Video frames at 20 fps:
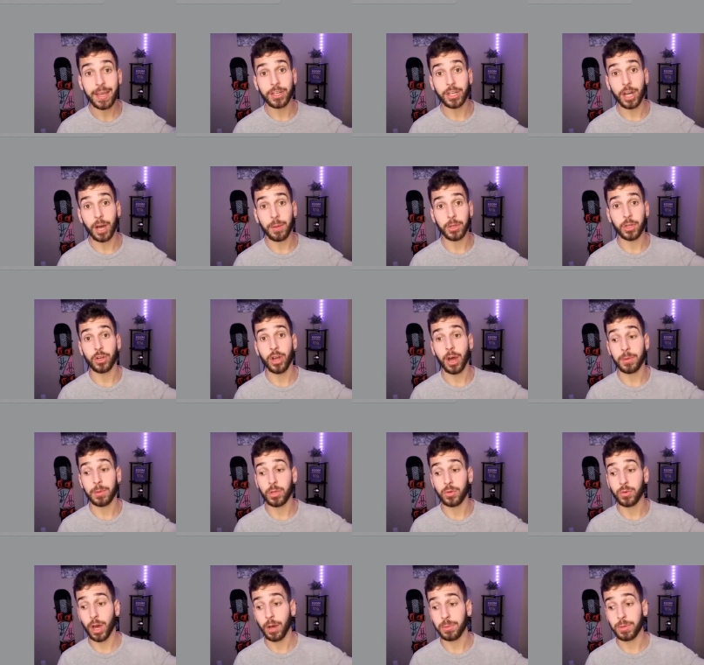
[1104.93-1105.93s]

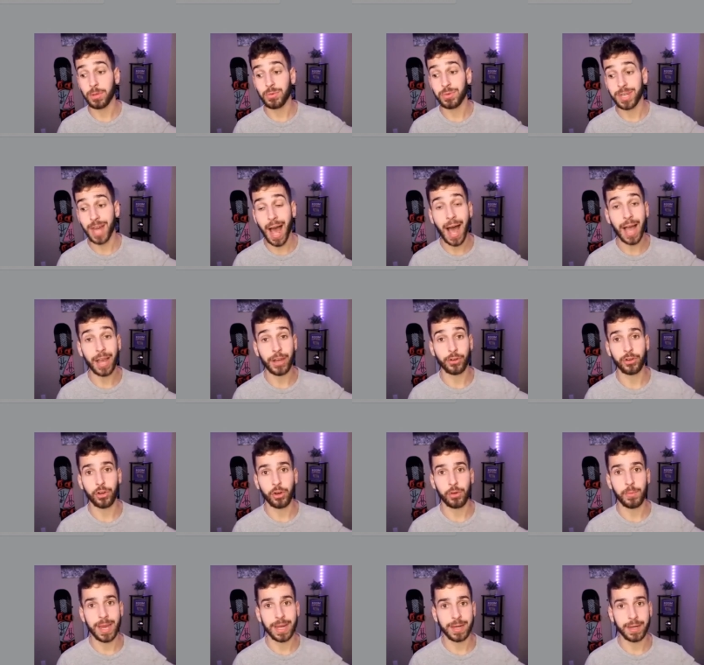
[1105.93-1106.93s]

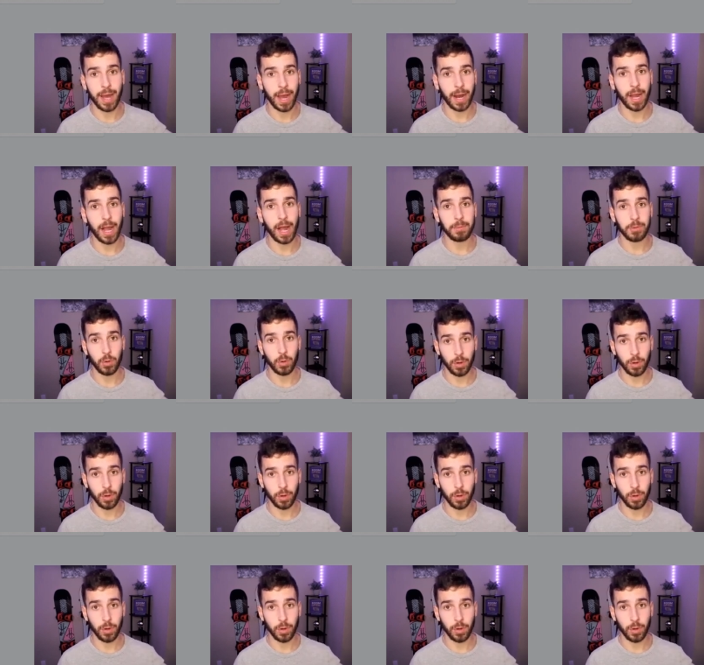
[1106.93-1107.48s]
www.yourdomain.com.